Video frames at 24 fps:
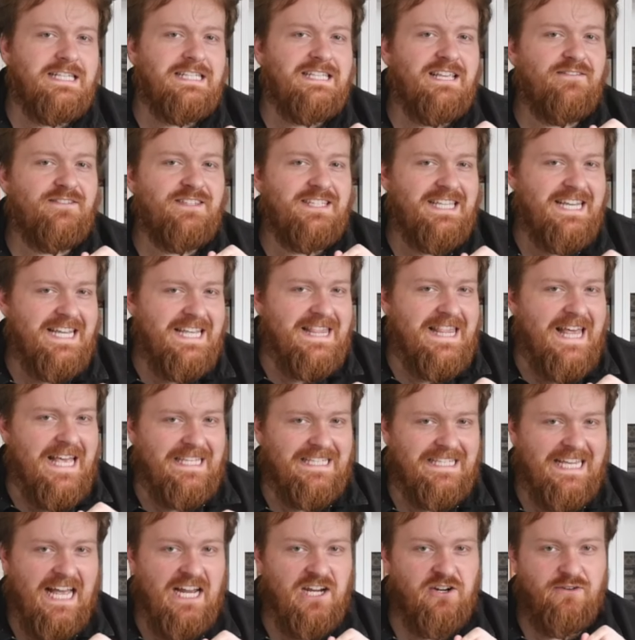have seen their
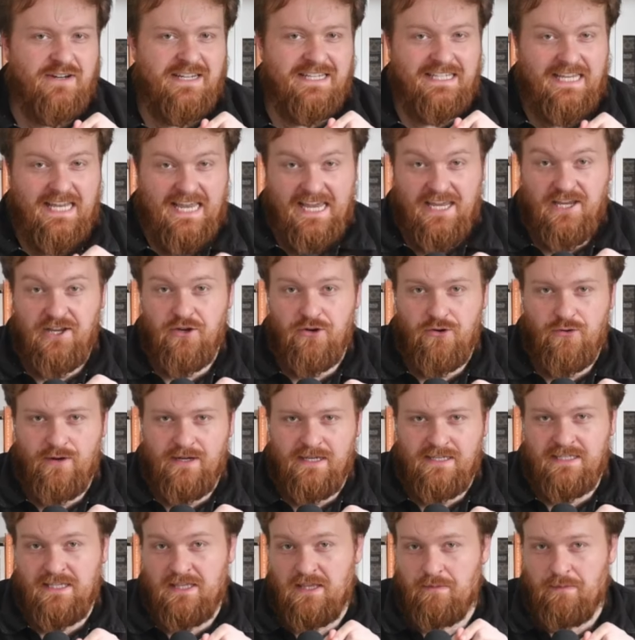salaries
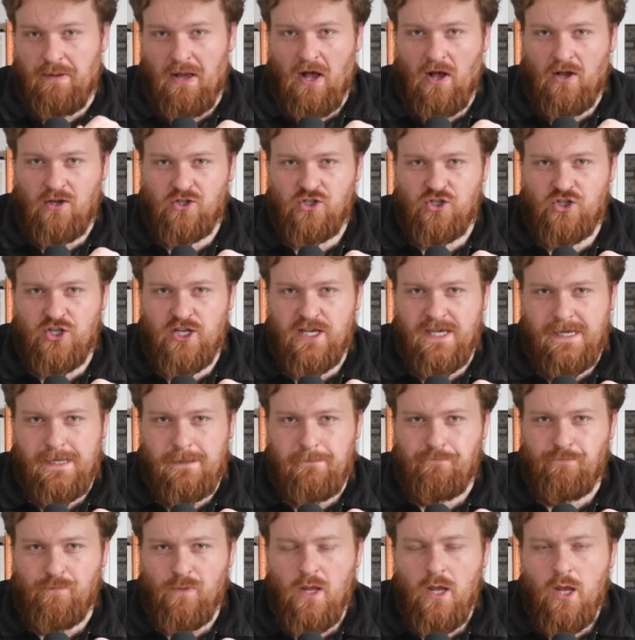increase in the past year,
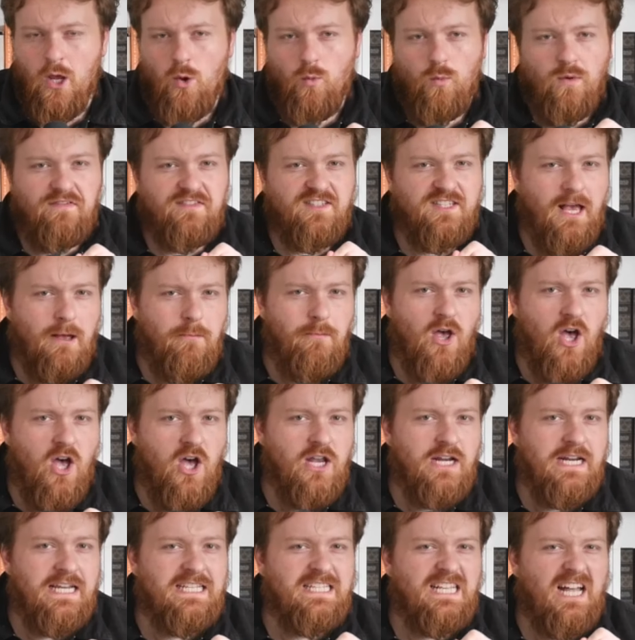with some
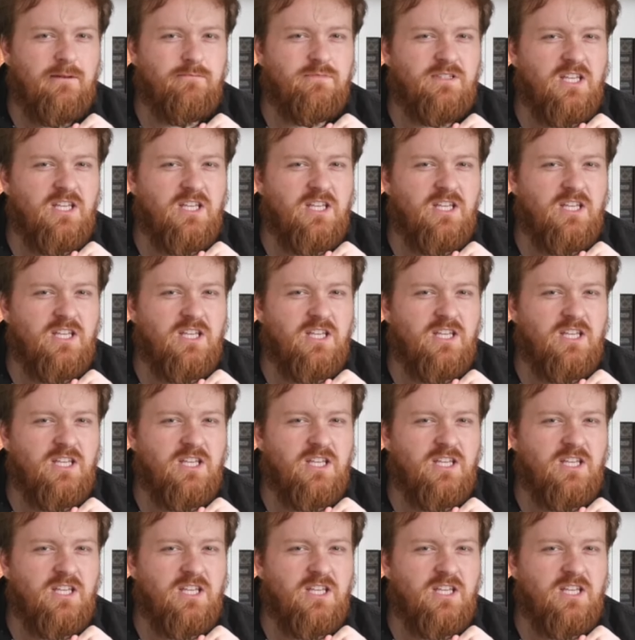earnings up to